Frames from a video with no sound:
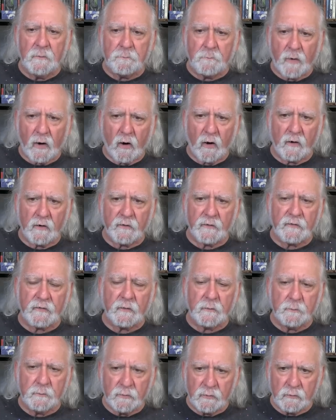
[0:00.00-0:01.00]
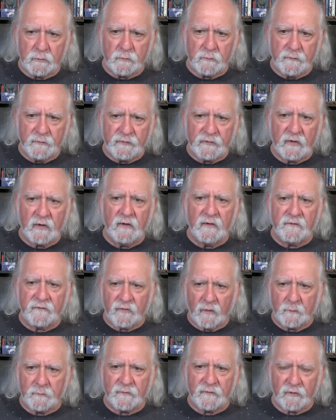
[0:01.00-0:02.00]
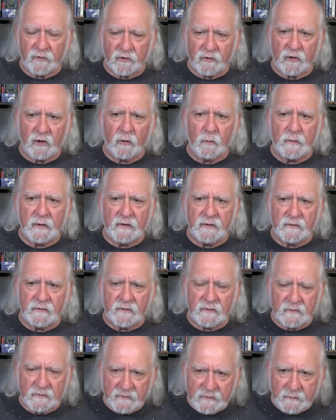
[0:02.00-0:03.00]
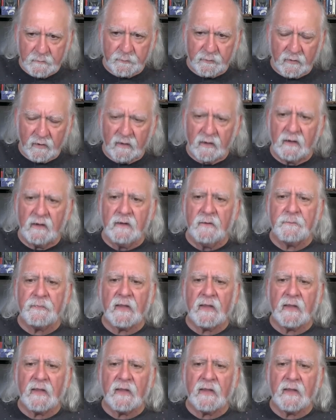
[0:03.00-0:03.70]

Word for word: Mars moves from Virgo into Libra,